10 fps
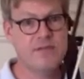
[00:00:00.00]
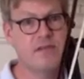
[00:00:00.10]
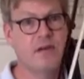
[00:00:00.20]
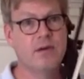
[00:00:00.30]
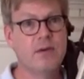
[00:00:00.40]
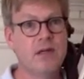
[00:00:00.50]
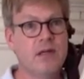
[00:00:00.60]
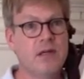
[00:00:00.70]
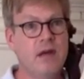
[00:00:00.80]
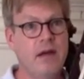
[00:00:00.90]
So
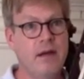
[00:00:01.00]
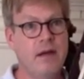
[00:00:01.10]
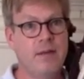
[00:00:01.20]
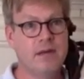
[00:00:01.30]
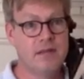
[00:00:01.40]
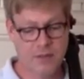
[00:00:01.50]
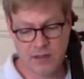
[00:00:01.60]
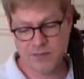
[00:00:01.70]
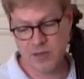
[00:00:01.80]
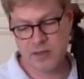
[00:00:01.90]

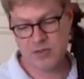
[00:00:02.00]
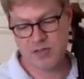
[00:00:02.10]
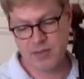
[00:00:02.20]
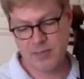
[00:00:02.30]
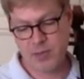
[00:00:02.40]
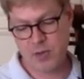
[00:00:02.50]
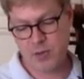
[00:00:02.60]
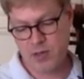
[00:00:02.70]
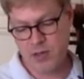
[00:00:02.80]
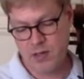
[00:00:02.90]
definitely a very interesting
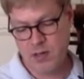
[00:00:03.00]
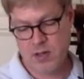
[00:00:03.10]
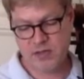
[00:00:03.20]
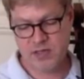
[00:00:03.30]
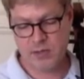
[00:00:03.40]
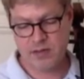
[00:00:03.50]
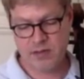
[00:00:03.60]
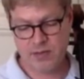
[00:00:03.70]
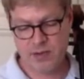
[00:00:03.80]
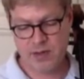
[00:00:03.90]
bow, also in
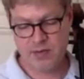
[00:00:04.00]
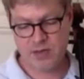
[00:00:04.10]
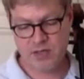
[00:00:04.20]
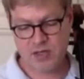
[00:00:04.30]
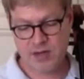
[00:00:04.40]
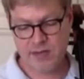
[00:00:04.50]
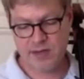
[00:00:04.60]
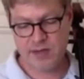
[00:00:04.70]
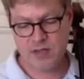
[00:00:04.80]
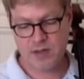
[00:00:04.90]
the 300-ish kind of
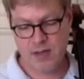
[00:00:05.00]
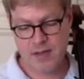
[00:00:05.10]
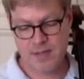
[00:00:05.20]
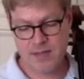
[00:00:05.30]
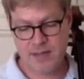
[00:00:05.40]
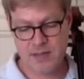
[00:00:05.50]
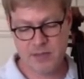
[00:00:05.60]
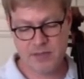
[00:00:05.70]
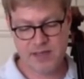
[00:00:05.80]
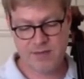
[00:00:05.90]
range, by
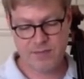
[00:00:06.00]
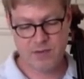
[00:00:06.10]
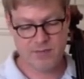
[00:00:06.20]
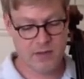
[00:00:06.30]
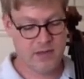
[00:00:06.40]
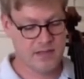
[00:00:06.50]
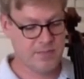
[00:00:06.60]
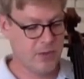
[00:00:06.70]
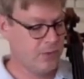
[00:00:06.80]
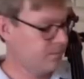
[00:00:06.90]
W. Seifert. Very nice
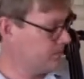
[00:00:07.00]
bow.